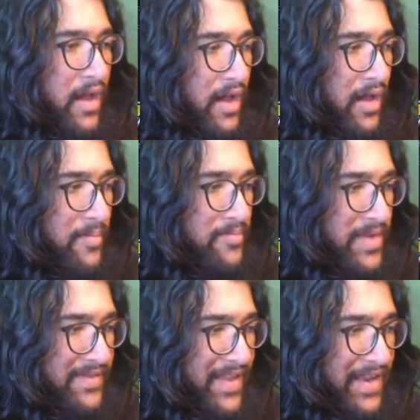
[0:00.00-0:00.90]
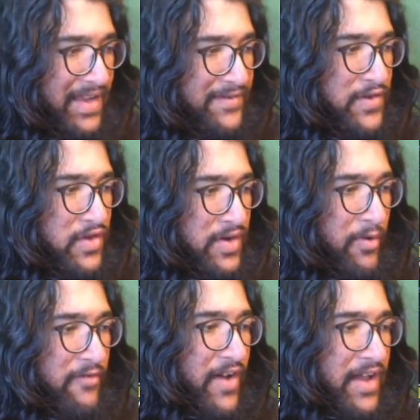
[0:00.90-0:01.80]
in that it gives you
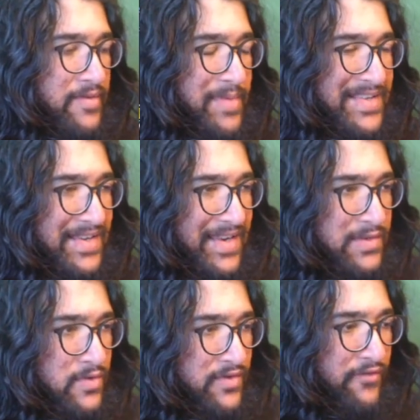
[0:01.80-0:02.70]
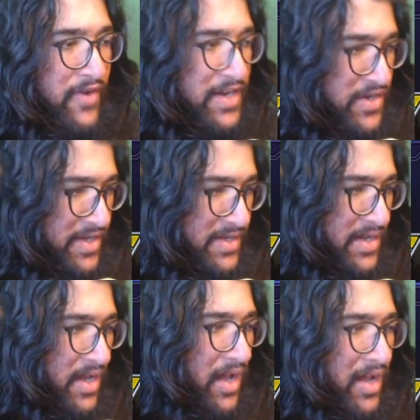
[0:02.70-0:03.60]
3.5 and basic attacks will refresh it,